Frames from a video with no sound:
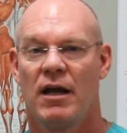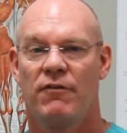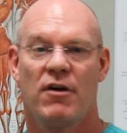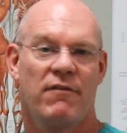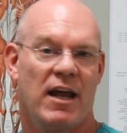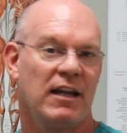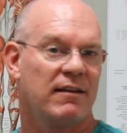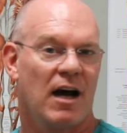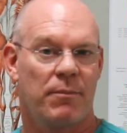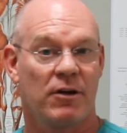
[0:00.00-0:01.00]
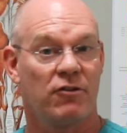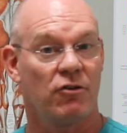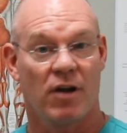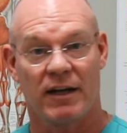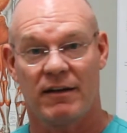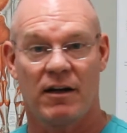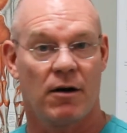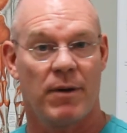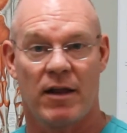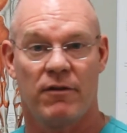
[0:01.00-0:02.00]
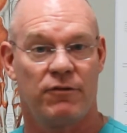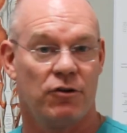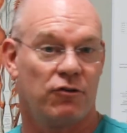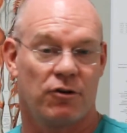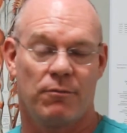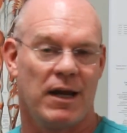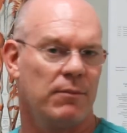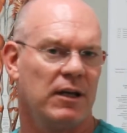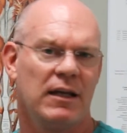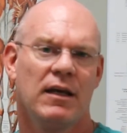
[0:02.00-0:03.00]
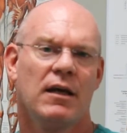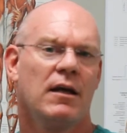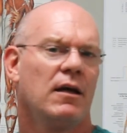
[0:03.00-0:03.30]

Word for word: And if you have any topics you'd like to hear about in the future, maybe